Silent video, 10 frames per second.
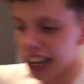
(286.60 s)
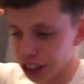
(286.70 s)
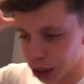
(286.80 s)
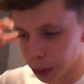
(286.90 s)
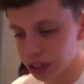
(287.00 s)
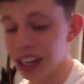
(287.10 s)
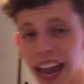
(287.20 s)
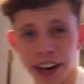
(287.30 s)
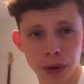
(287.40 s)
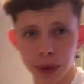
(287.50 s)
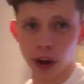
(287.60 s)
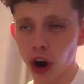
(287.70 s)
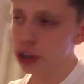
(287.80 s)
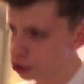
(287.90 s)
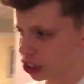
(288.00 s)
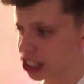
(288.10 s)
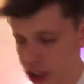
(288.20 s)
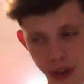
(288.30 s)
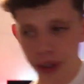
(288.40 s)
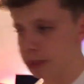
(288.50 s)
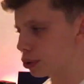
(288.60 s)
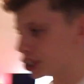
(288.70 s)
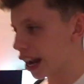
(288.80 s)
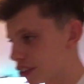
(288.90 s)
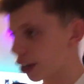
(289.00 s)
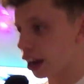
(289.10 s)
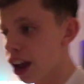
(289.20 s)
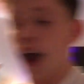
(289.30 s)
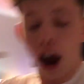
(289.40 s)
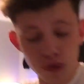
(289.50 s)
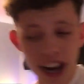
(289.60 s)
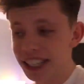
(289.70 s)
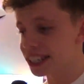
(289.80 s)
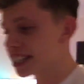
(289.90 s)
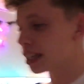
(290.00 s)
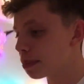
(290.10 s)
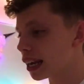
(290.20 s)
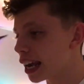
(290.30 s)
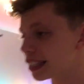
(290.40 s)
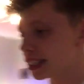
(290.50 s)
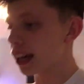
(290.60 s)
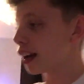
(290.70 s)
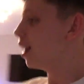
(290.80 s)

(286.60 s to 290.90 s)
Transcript: into a den with a 100-inch screen projector, a racing simulator,